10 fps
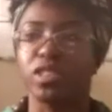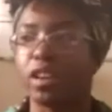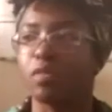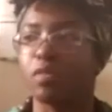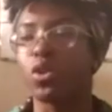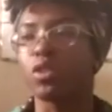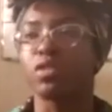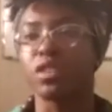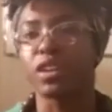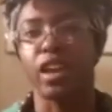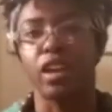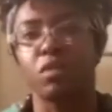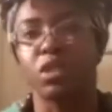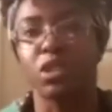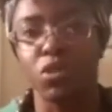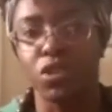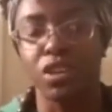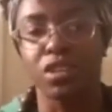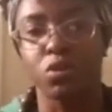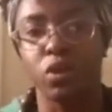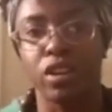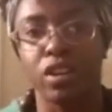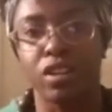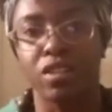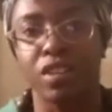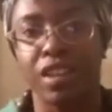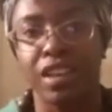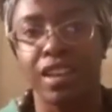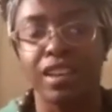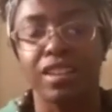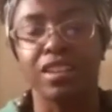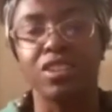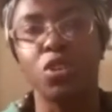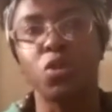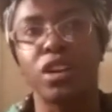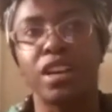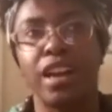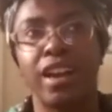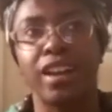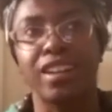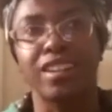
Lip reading: that more of the cannabis community is aware of? I know we're not